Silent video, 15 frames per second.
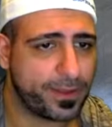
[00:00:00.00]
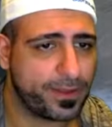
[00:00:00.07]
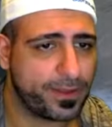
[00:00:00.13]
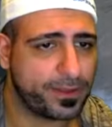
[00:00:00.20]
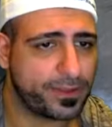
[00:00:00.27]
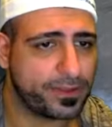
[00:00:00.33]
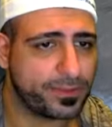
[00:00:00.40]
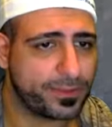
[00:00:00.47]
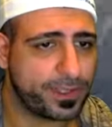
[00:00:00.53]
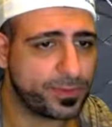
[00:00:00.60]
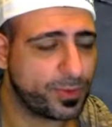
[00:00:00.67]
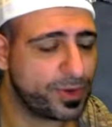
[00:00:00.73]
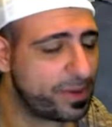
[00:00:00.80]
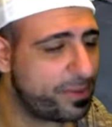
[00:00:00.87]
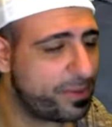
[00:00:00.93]
because sometimes
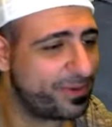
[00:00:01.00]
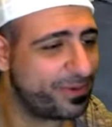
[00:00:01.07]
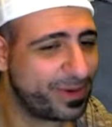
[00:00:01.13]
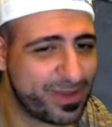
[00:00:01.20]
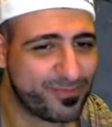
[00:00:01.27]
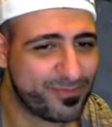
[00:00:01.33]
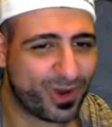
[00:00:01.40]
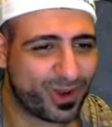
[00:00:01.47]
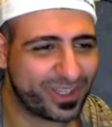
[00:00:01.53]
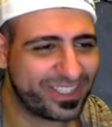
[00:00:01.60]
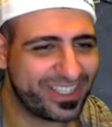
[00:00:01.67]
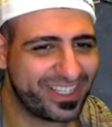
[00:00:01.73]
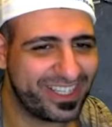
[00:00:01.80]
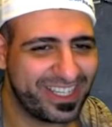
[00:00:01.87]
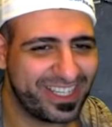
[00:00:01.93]
when he procs
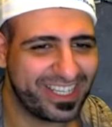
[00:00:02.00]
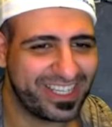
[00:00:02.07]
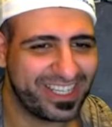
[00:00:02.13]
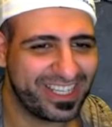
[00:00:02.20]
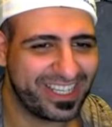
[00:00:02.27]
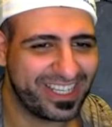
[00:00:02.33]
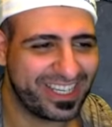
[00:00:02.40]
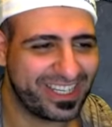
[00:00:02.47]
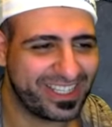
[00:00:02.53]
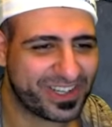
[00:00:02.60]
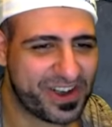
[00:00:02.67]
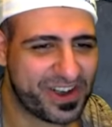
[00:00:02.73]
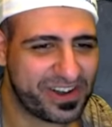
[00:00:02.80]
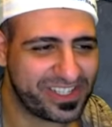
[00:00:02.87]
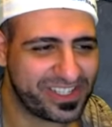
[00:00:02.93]
it, it is
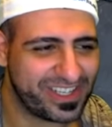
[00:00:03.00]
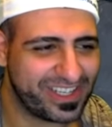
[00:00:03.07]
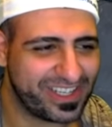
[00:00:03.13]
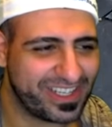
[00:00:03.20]
crazy.